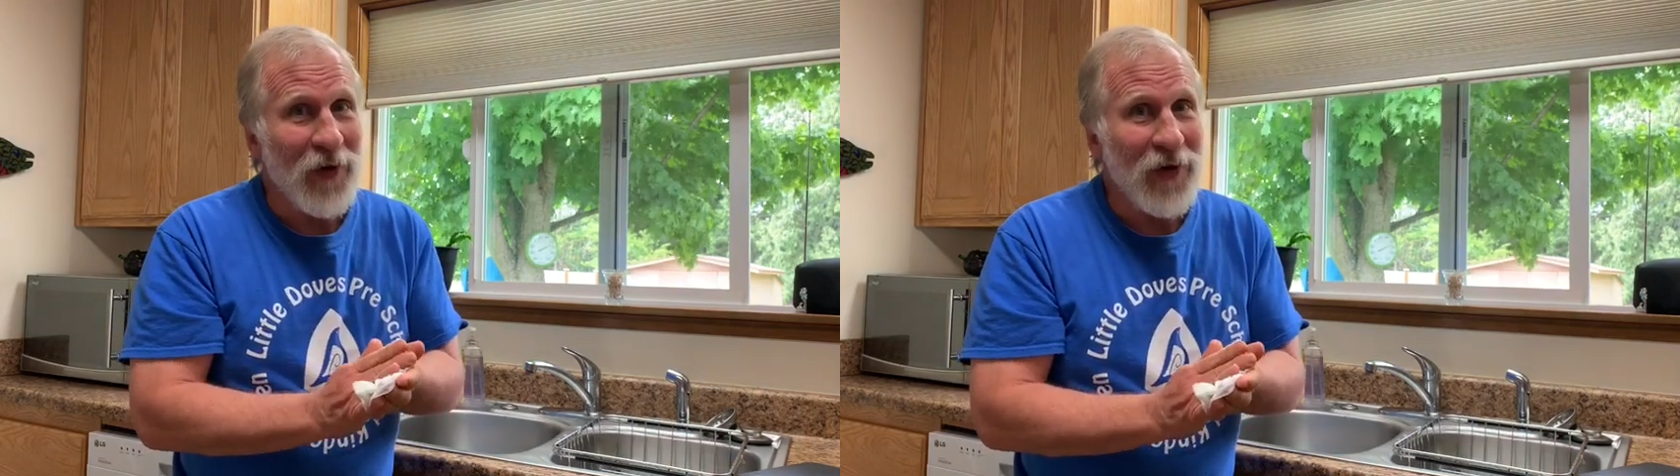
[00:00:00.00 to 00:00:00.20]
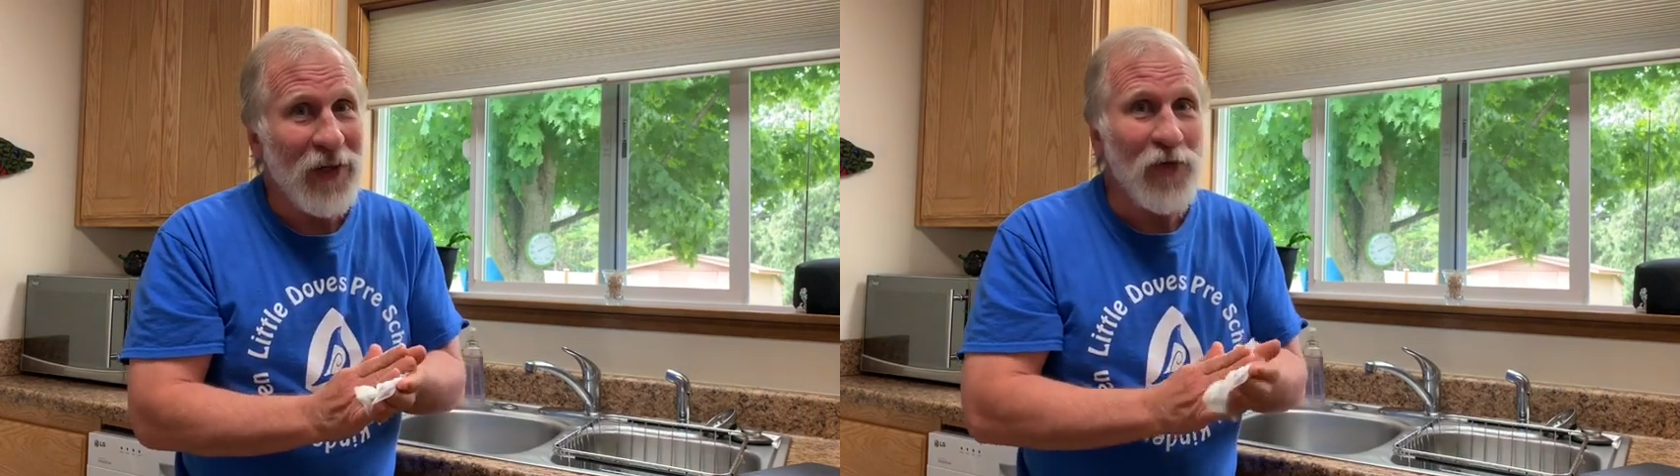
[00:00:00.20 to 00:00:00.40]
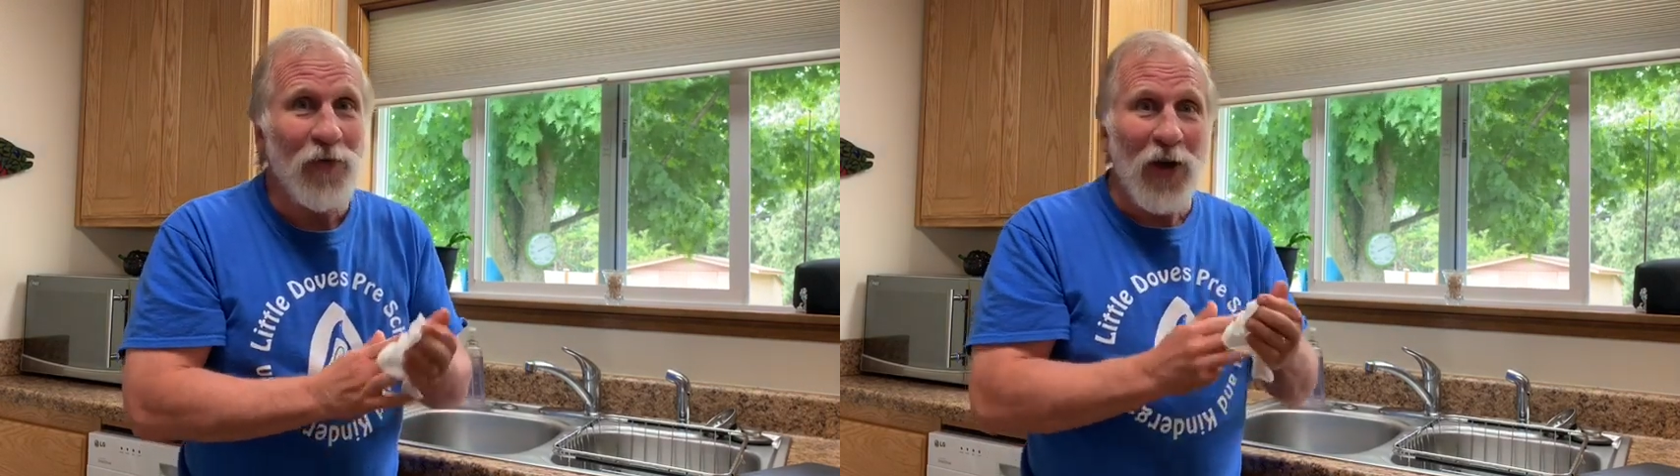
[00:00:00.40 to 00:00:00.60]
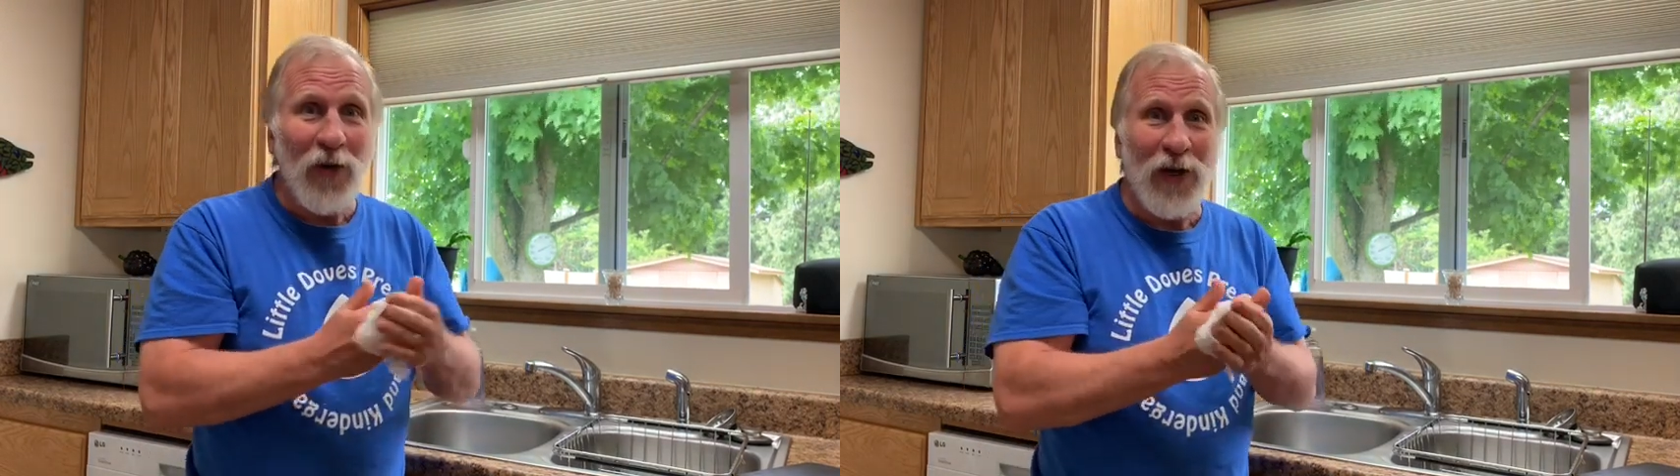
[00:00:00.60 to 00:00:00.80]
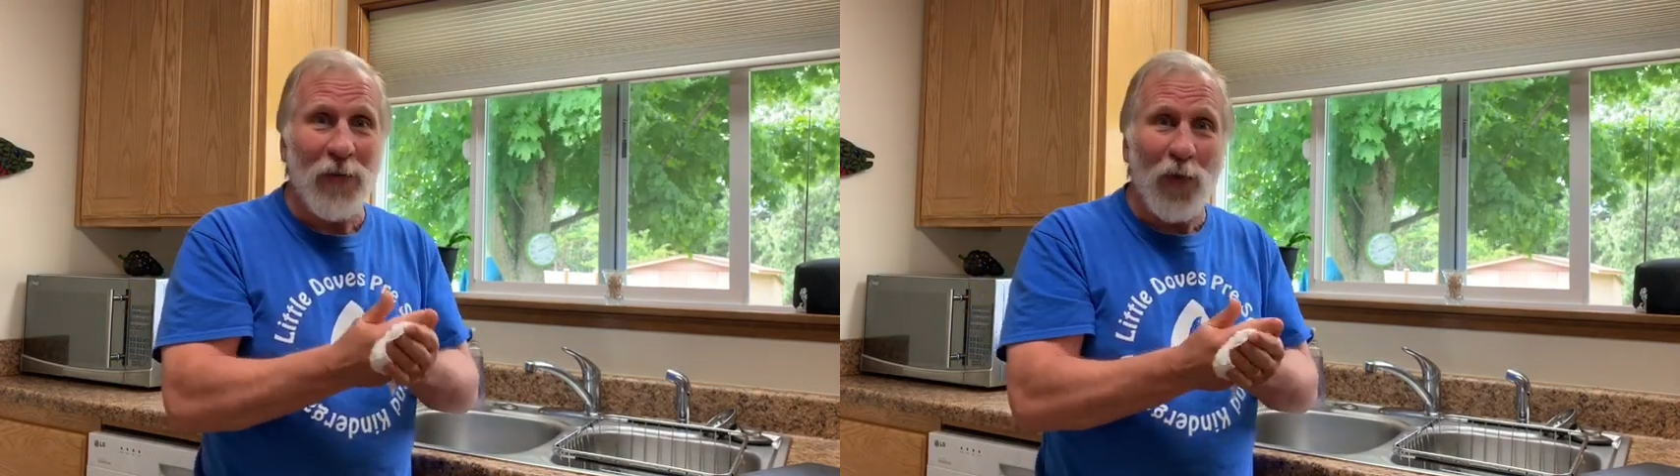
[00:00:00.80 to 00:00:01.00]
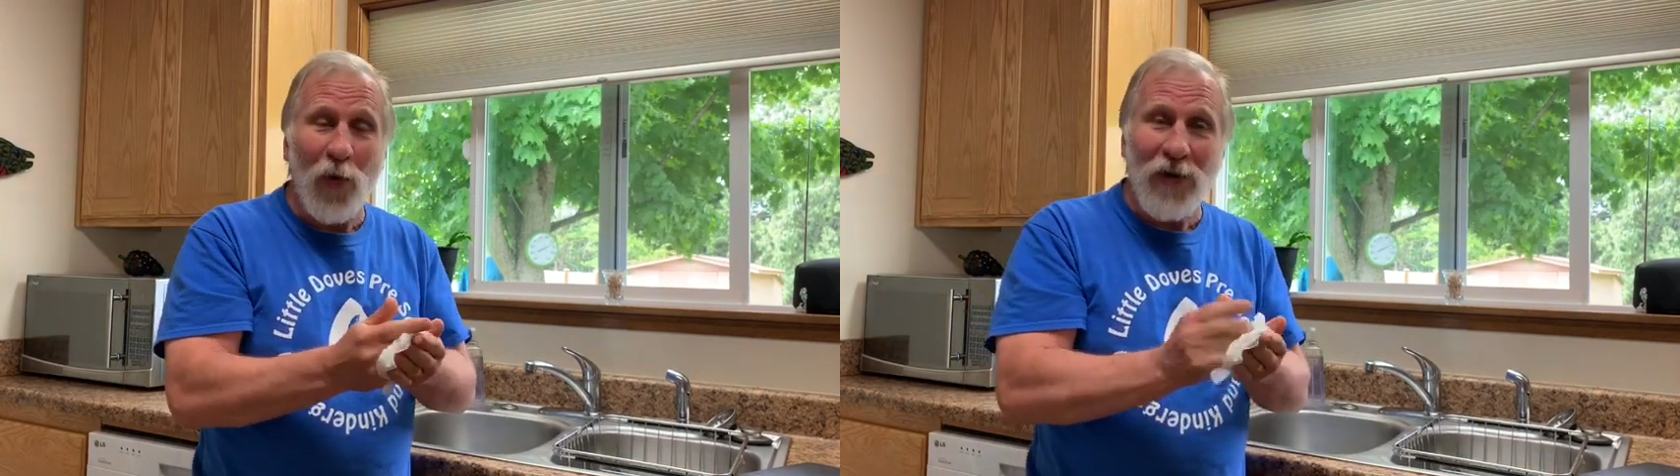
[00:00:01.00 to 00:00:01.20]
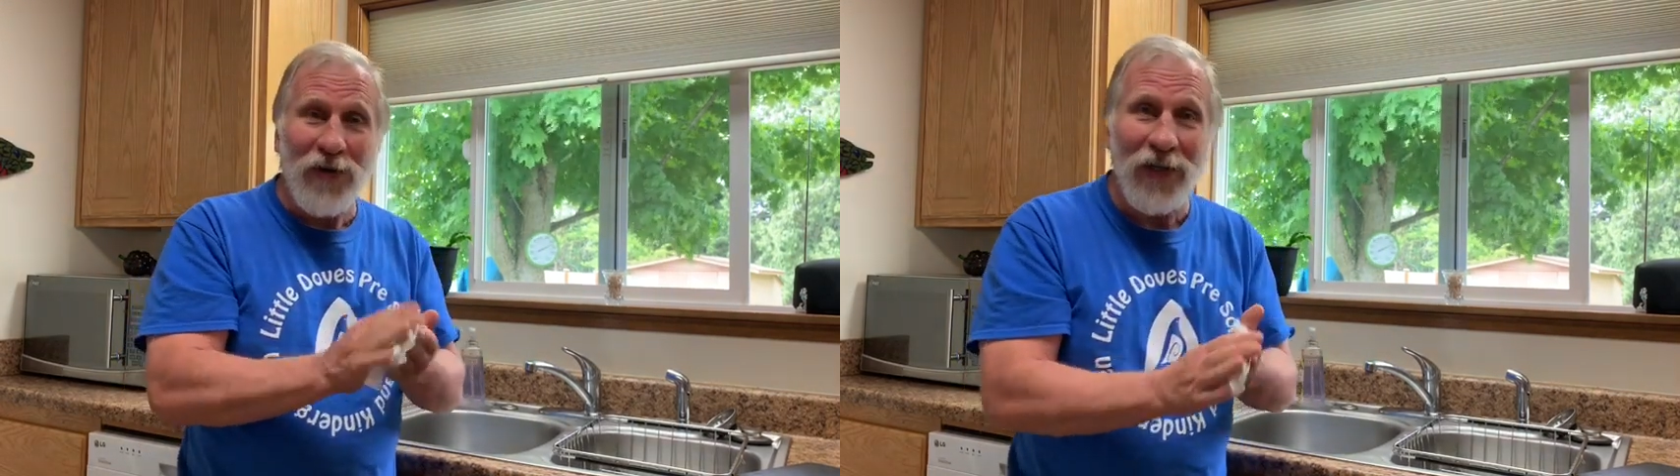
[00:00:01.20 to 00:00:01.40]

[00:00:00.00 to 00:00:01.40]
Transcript: It's very important to